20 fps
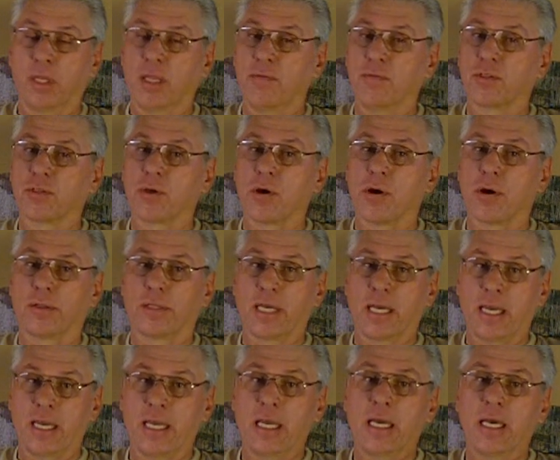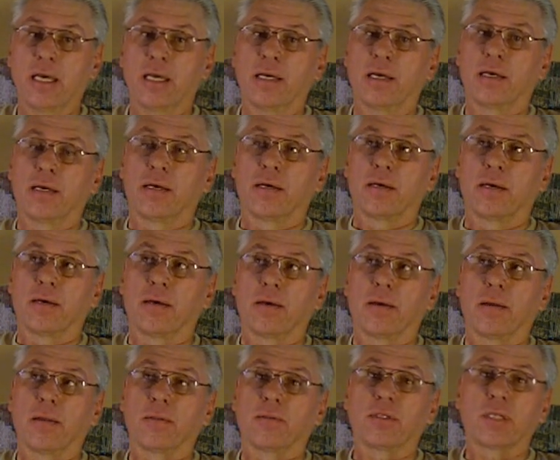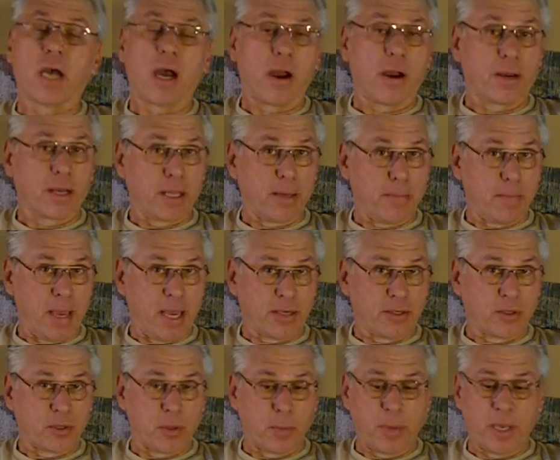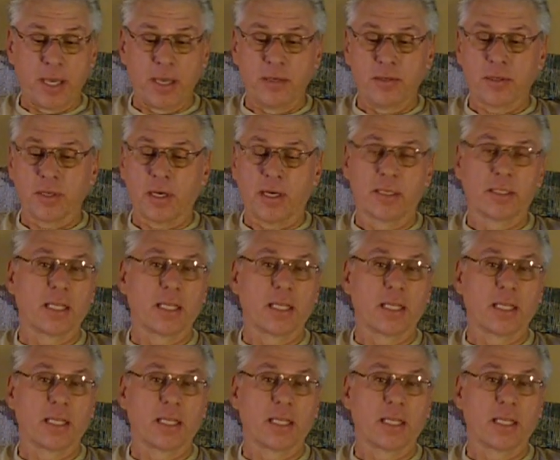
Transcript: believe it's called a target masterpiece.